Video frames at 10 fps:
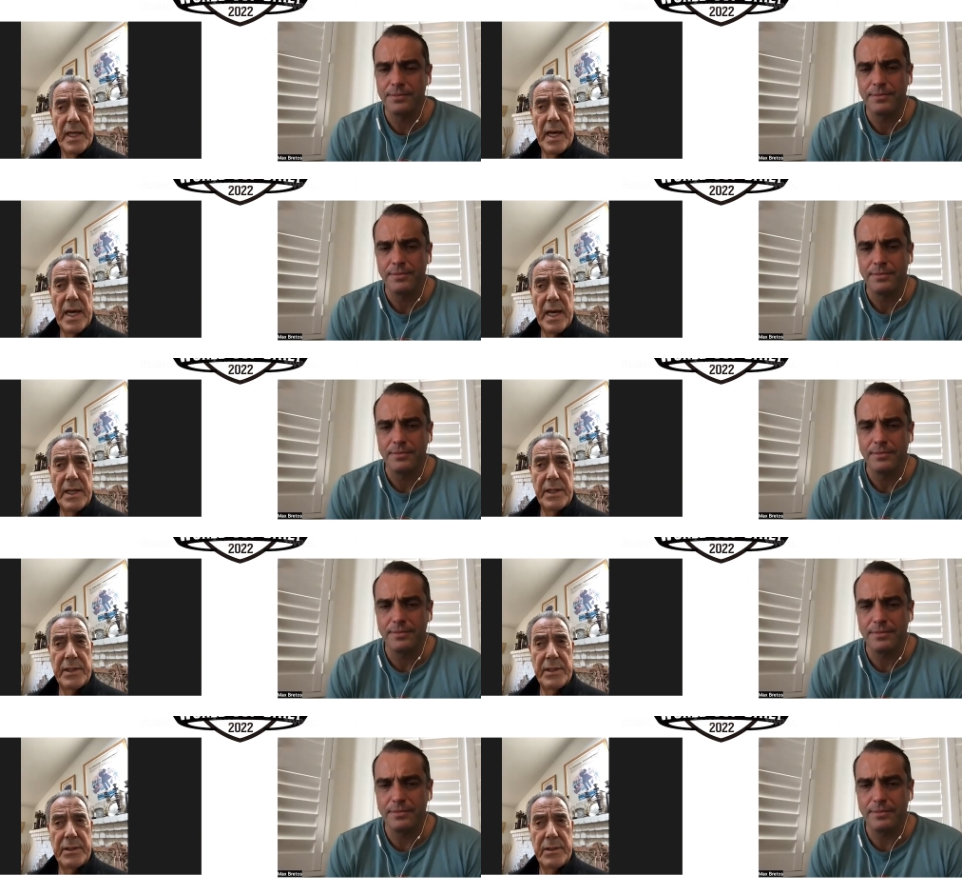Speaker 1: and
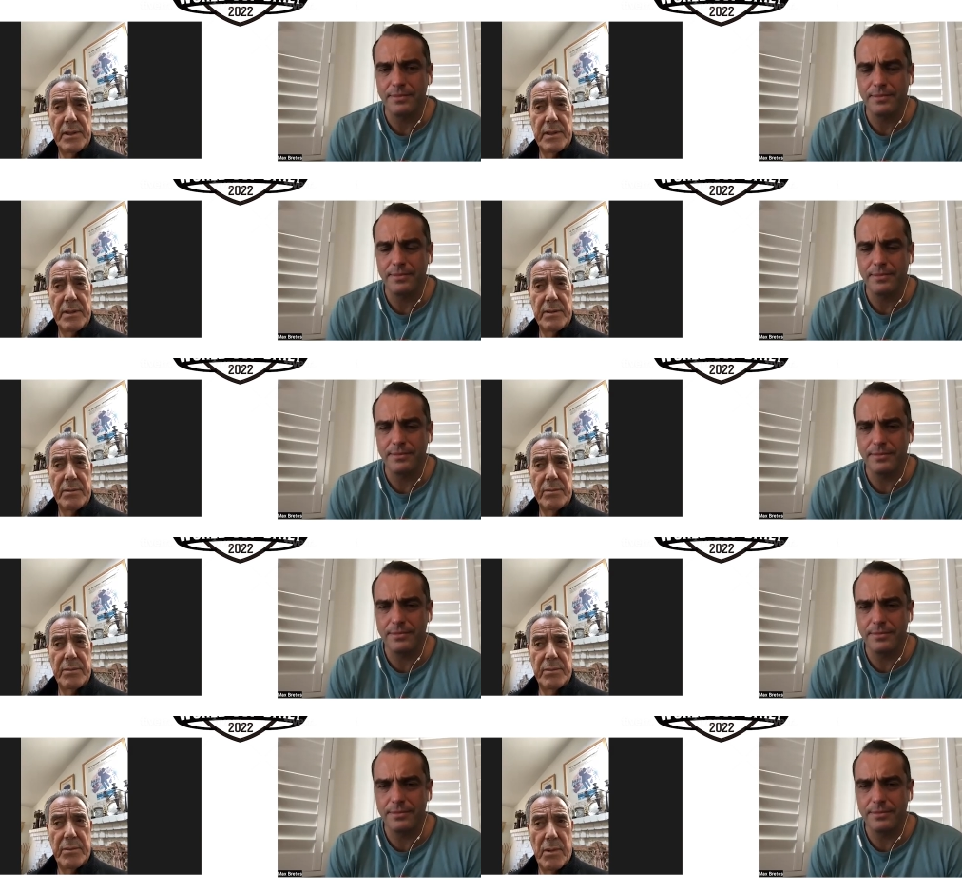
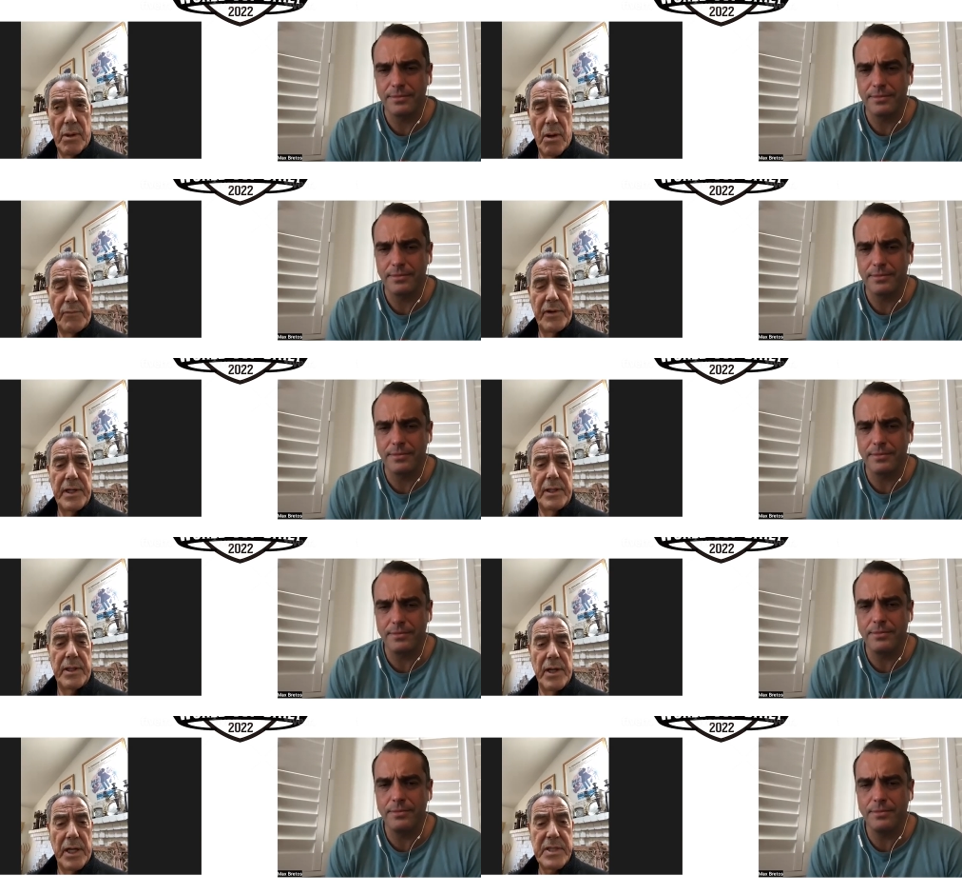hopefully
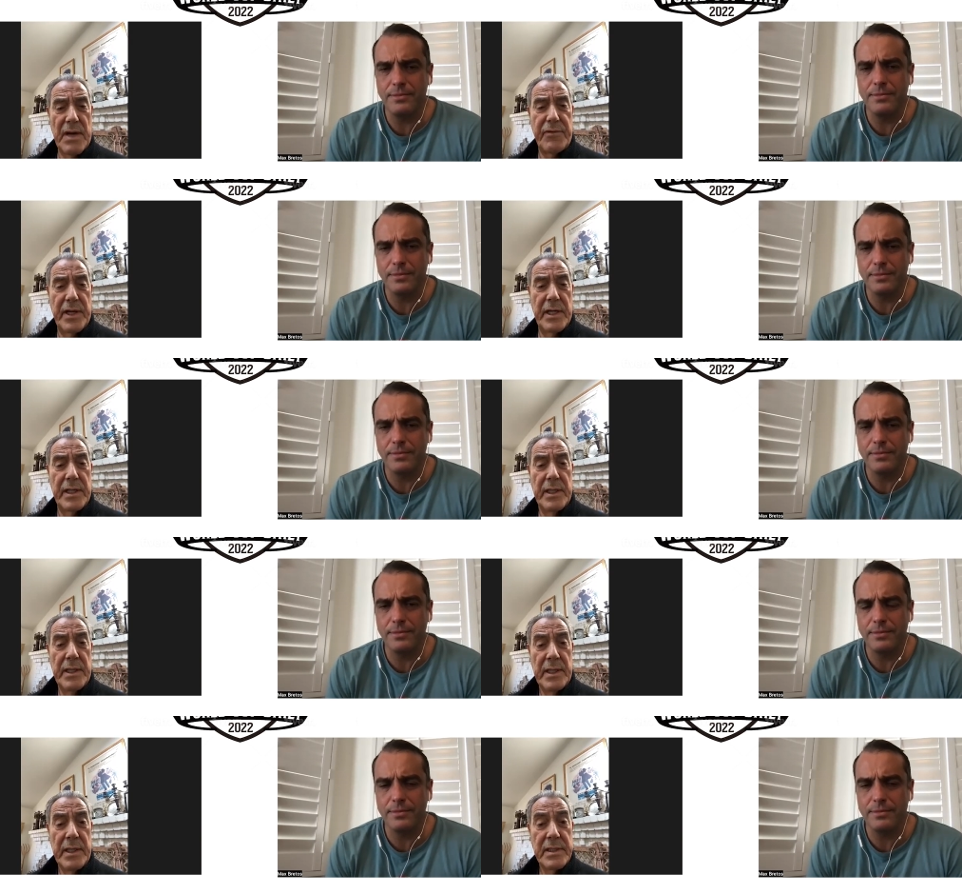not suffering
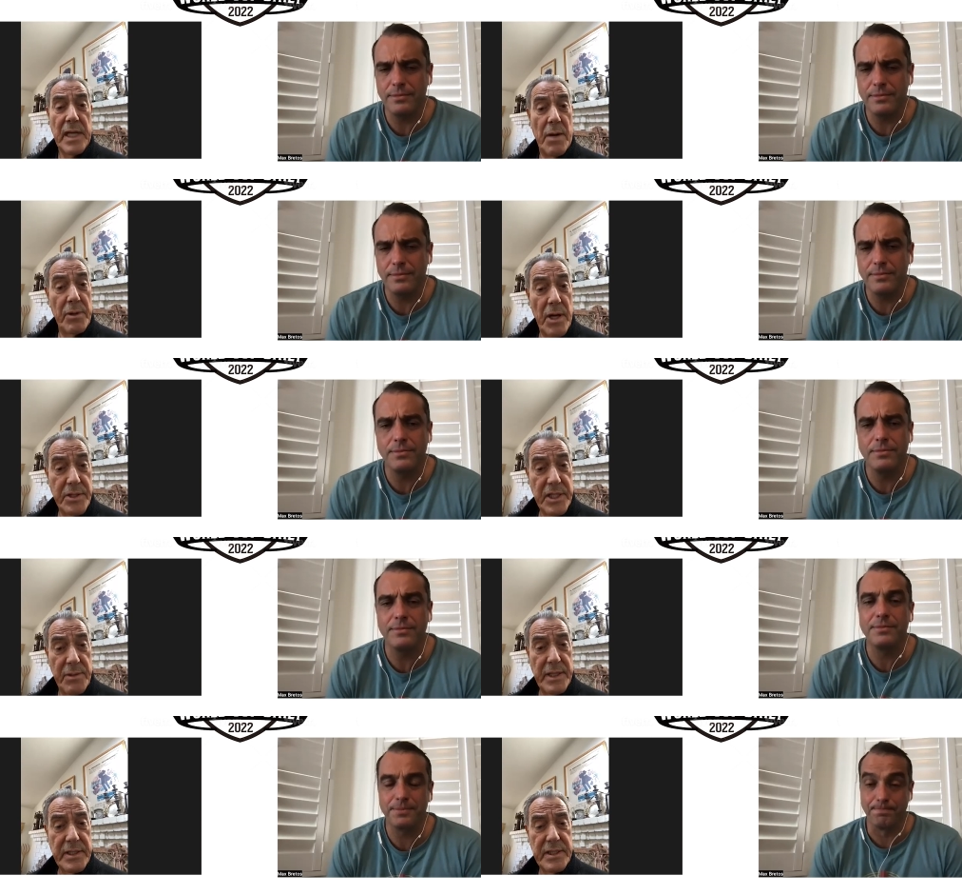terrible
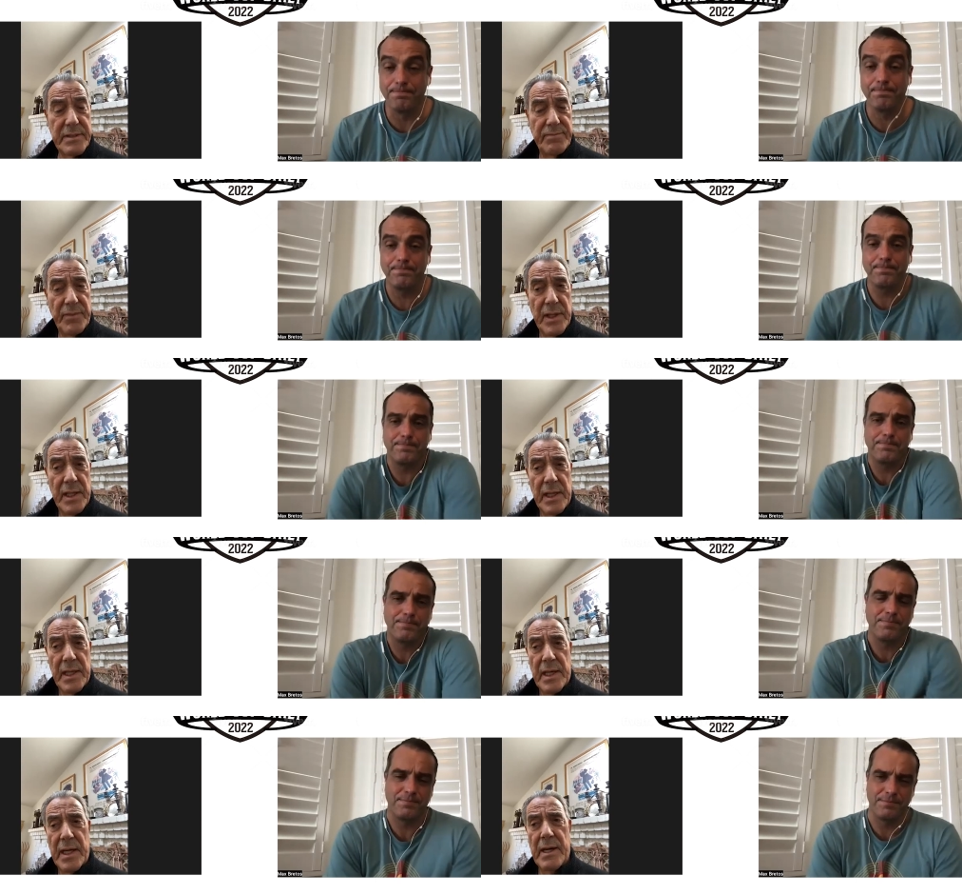consequences.
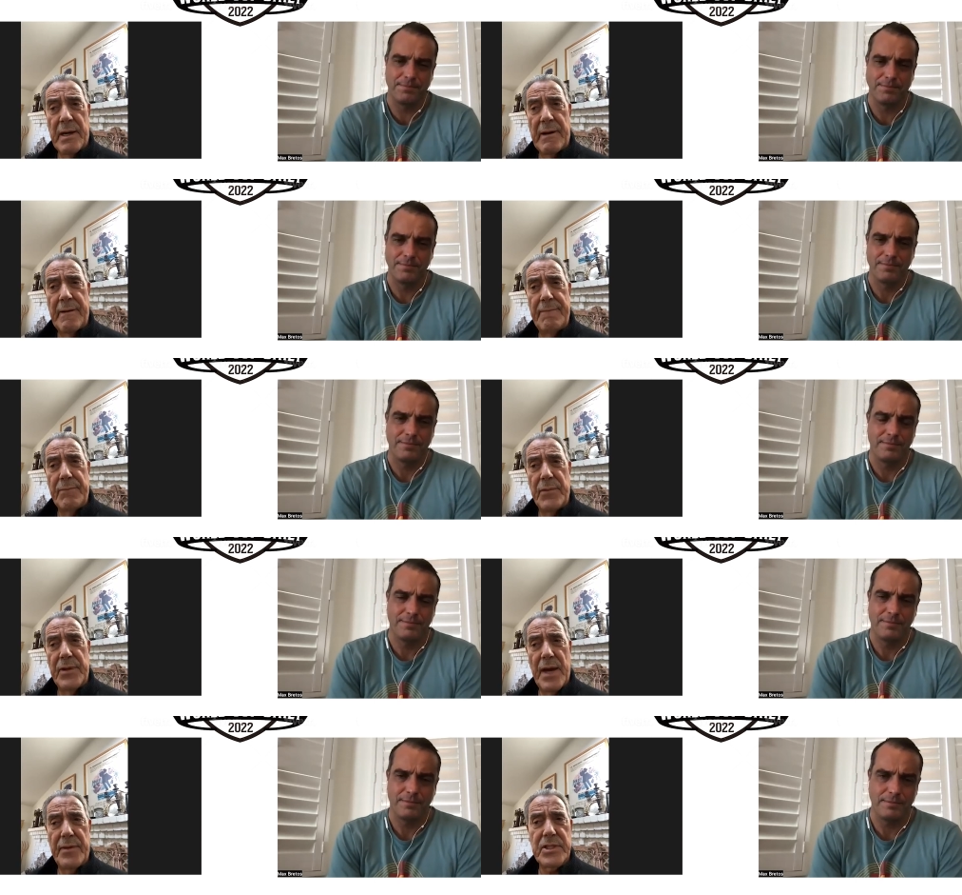Um, the
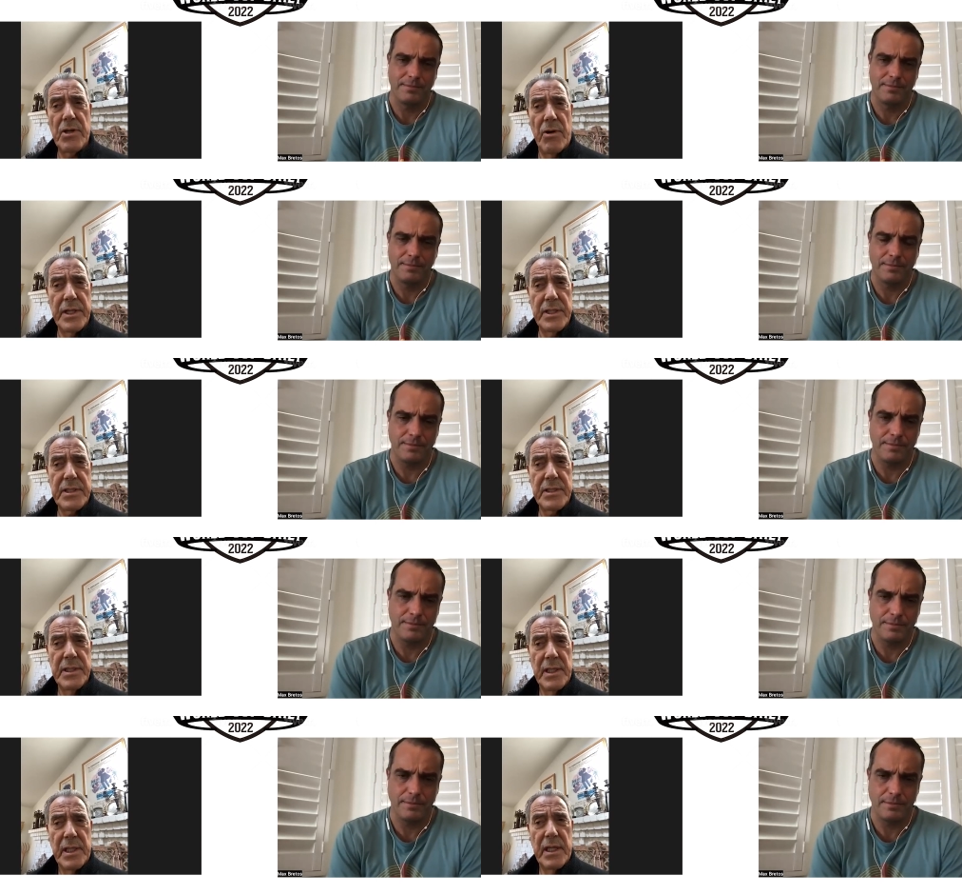other stories
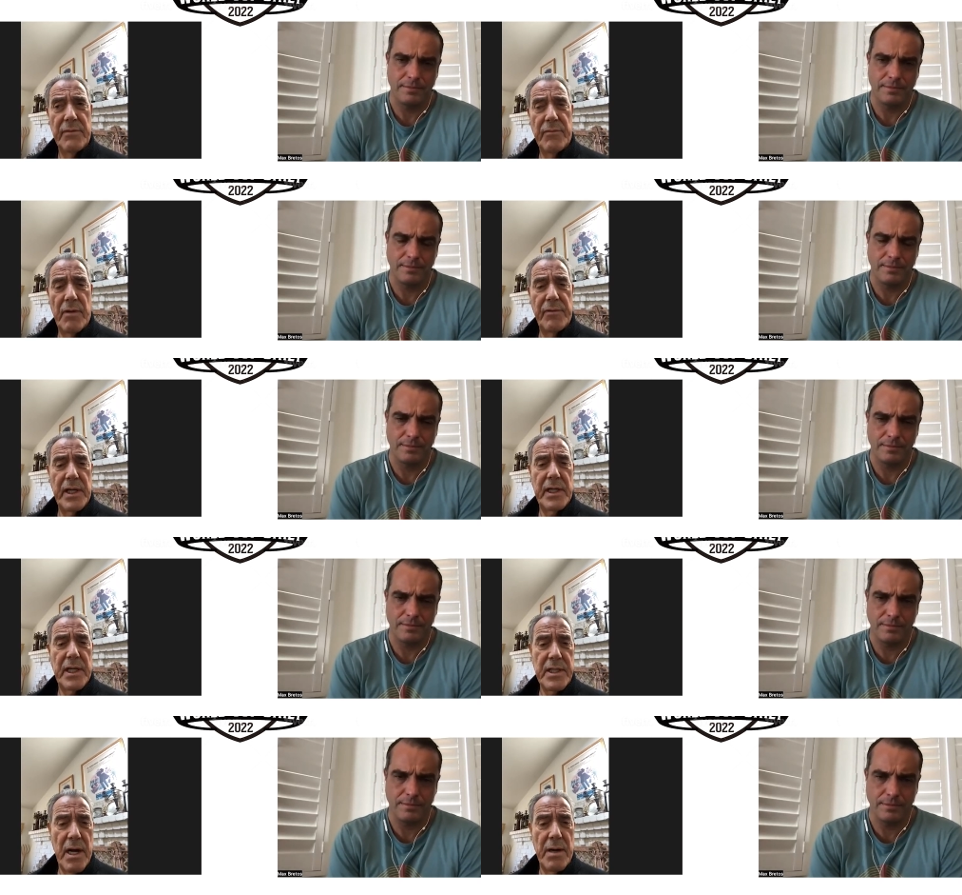involving
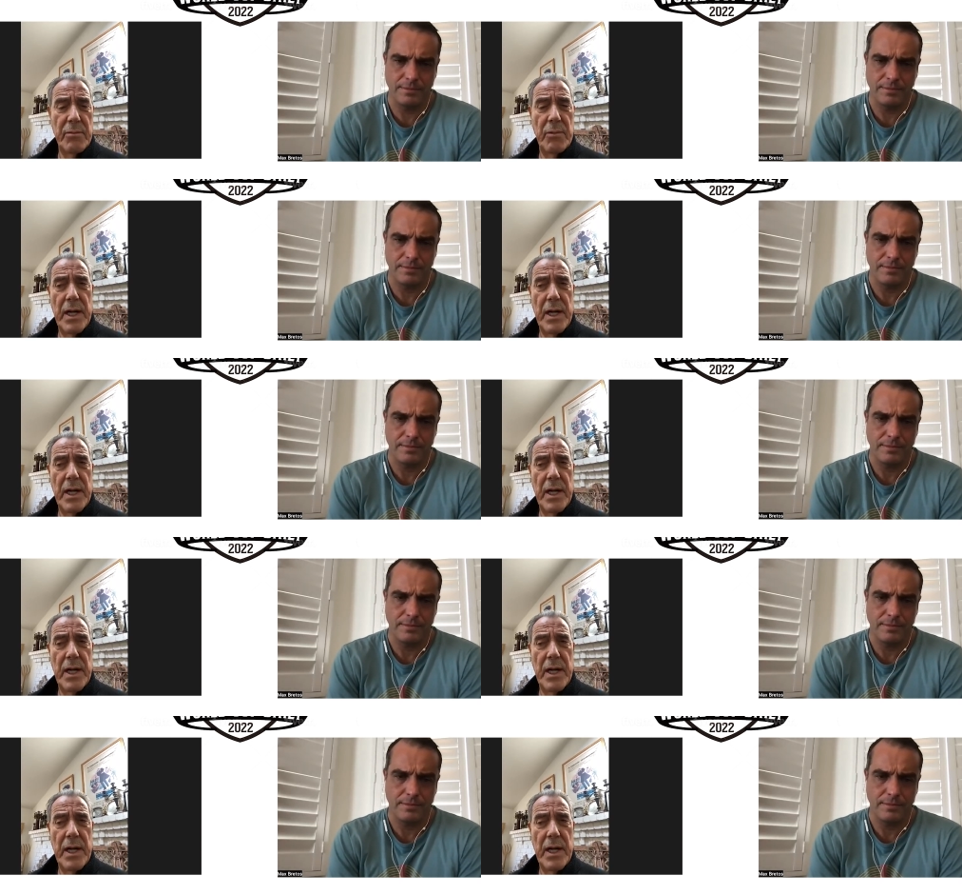Qatar, well,